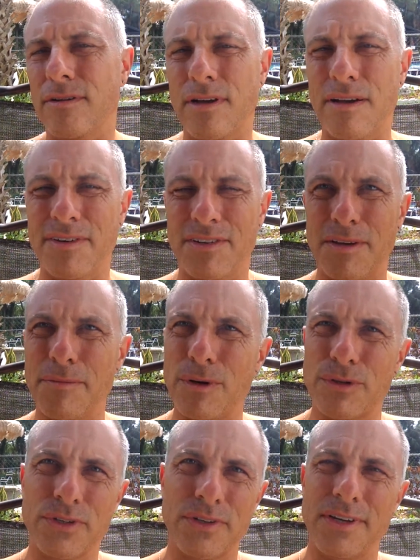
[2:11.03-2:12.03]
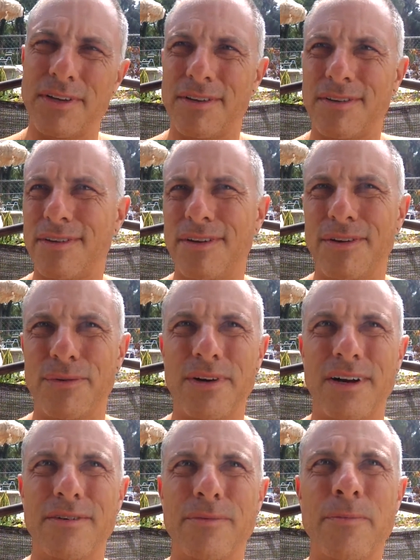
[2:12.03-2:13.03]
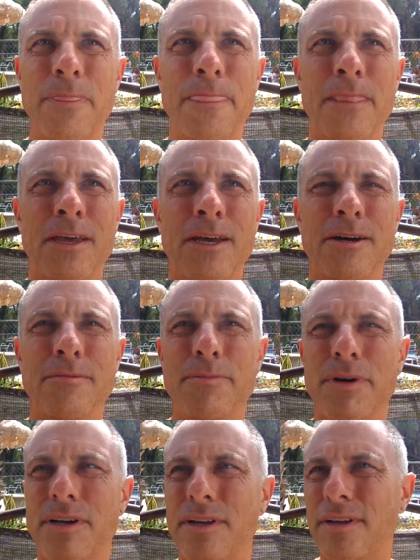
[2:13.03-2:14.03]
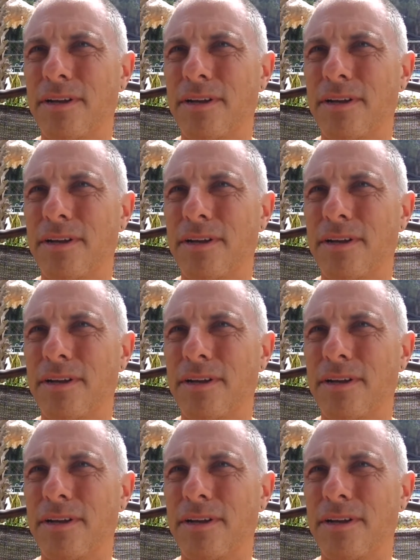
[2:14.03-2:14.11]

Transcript: obviously emotionally, and whatever. But